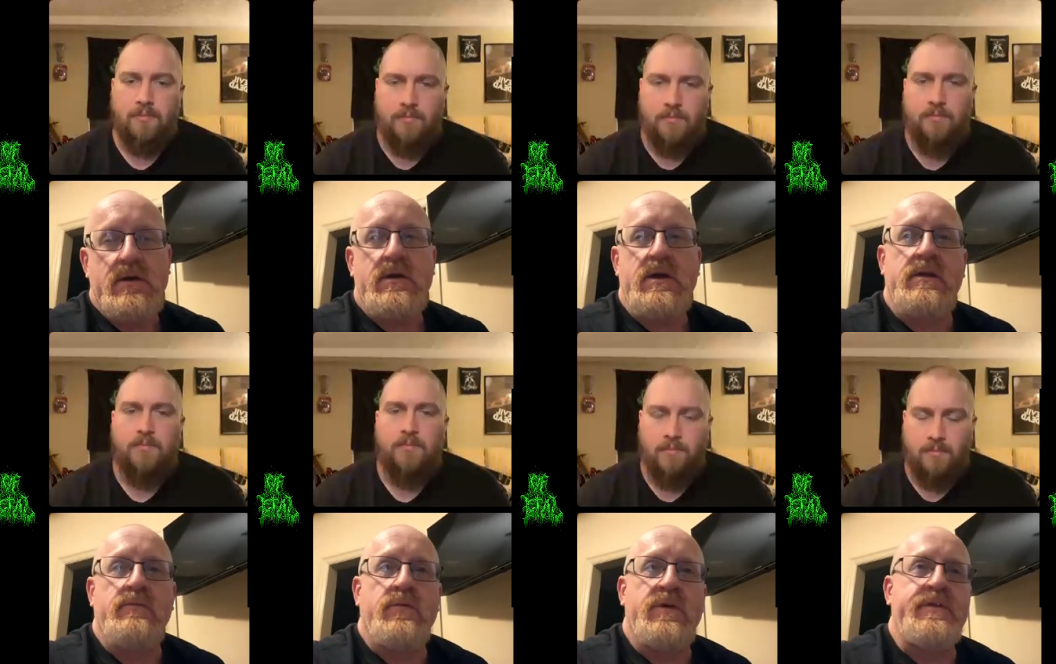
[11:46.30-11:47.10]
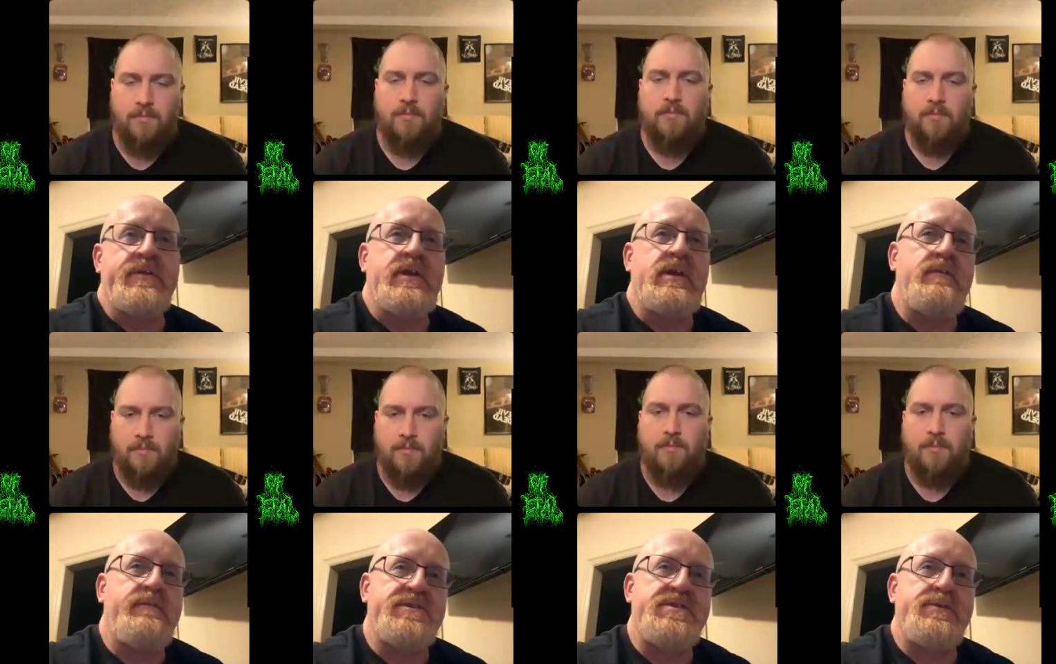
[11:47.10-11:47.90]
Speaker 1: And with the
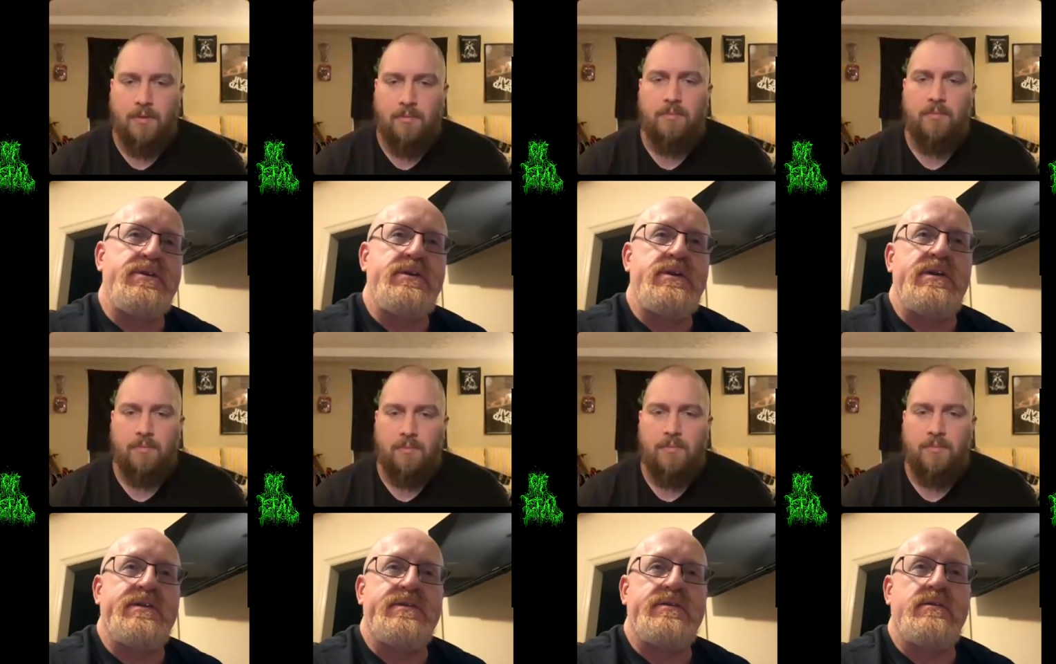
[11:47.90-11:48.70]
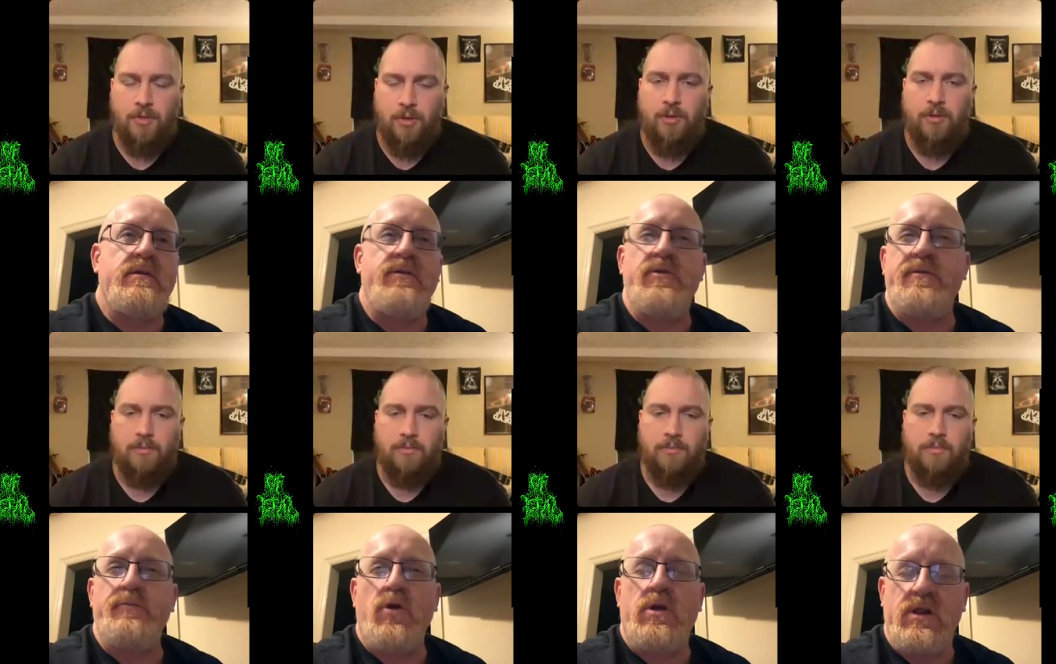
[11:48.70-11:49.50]
Fishman, it's sure. there's
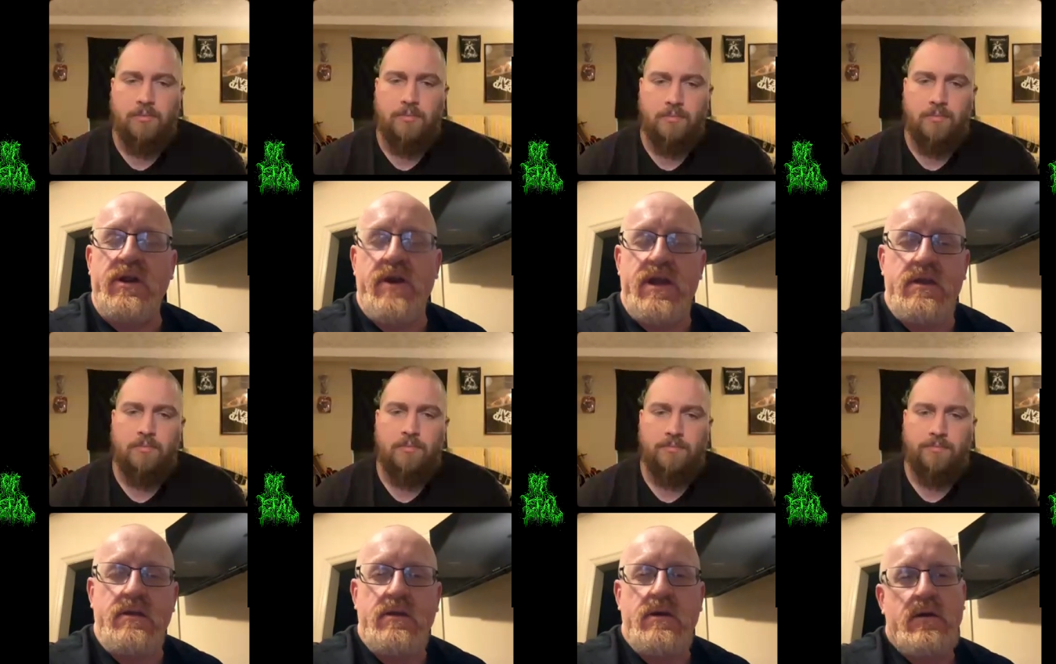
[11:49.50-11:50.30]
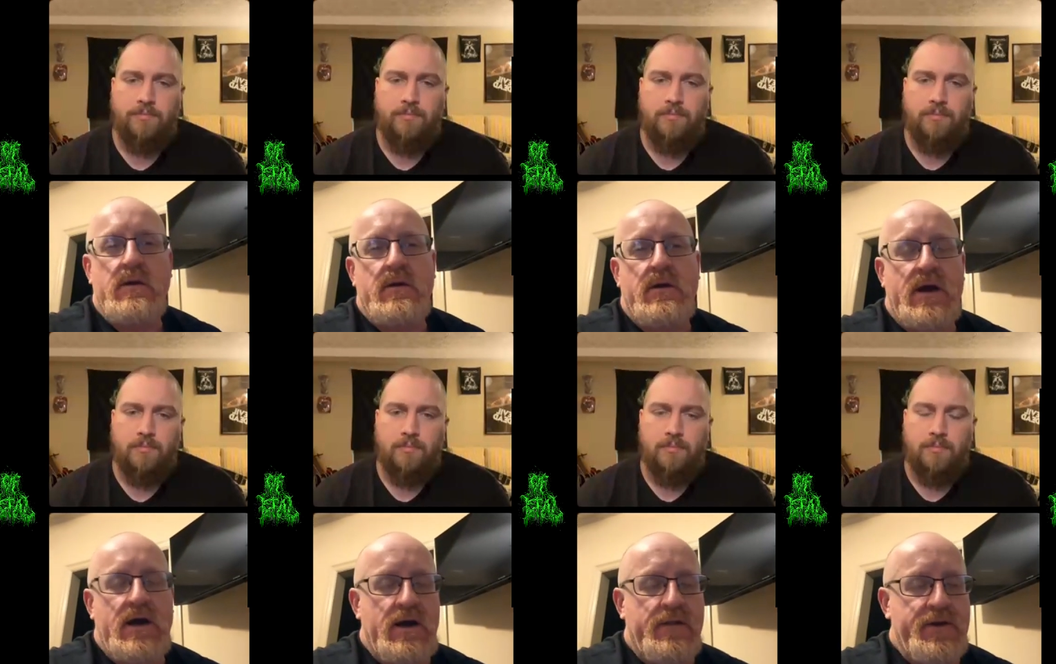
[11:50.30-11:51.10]
more clarity.
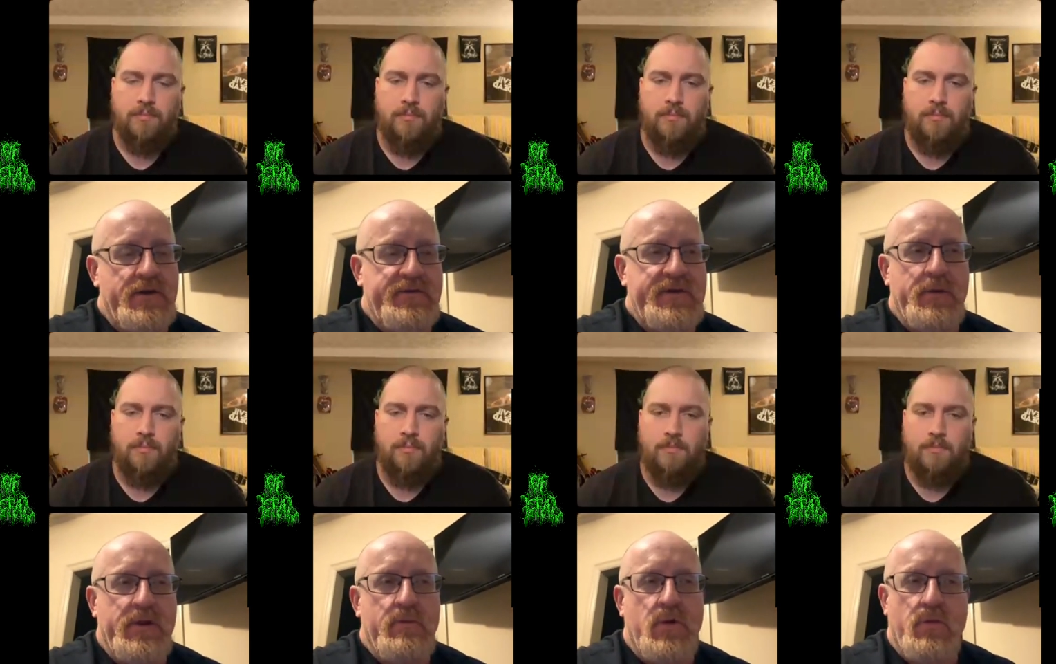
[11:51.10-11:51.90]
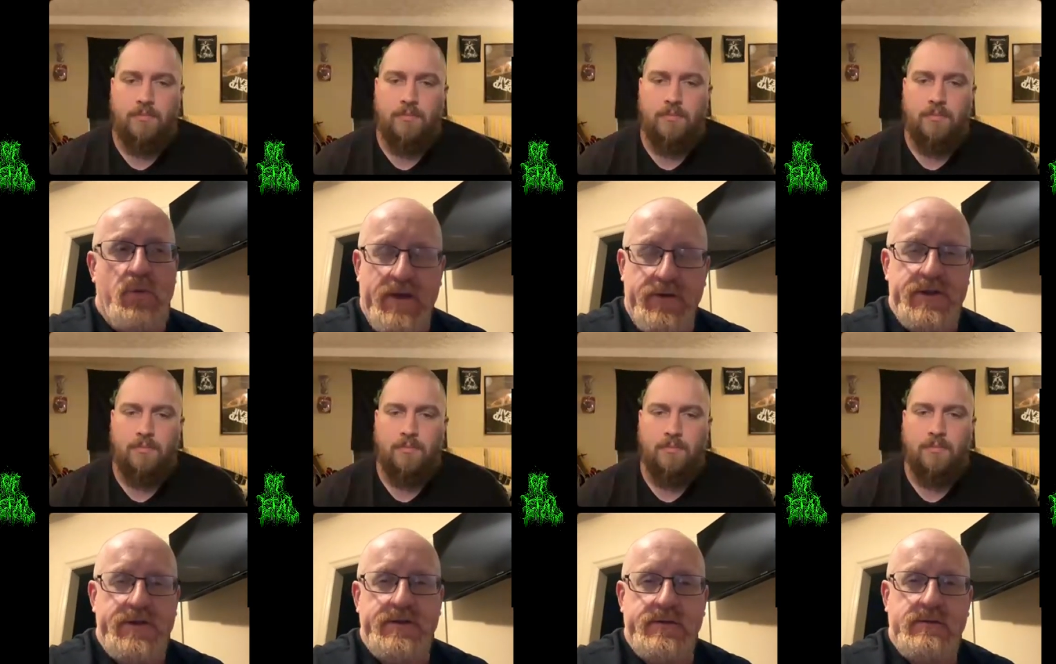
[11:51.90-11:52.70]
Uh, the notes seem a little more
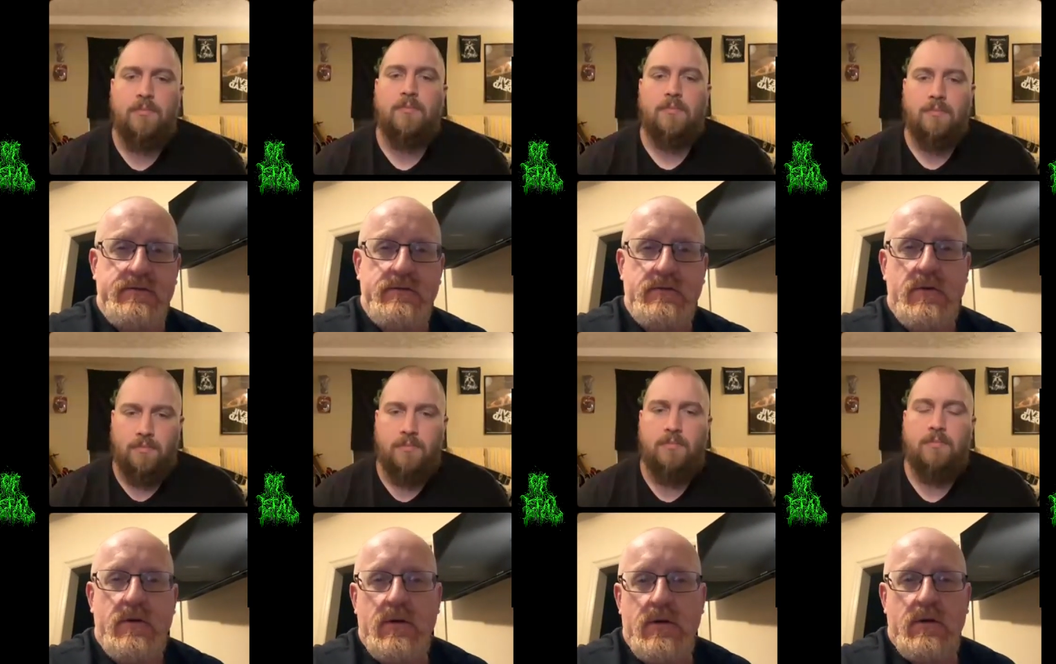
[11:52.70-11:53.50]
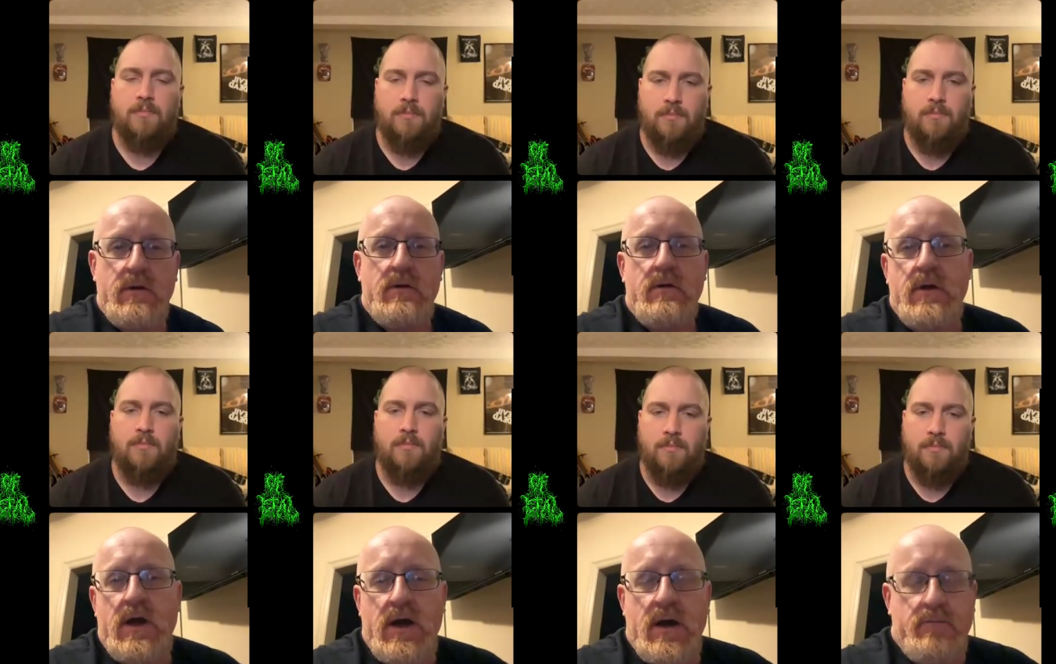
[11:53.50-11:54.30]
rounded.
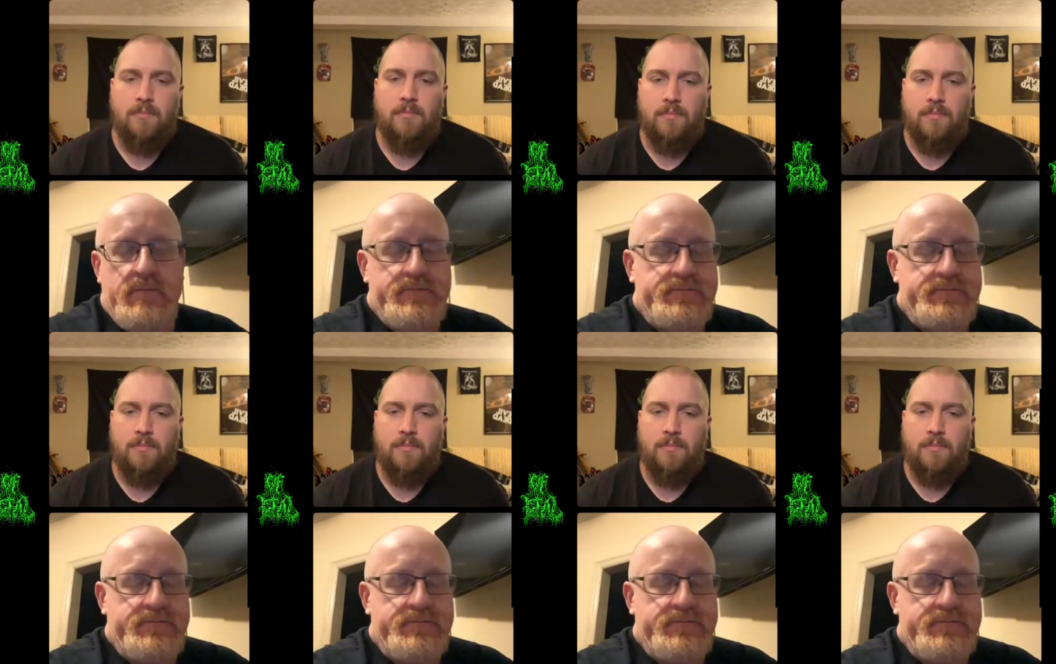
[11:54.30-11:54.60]
Um,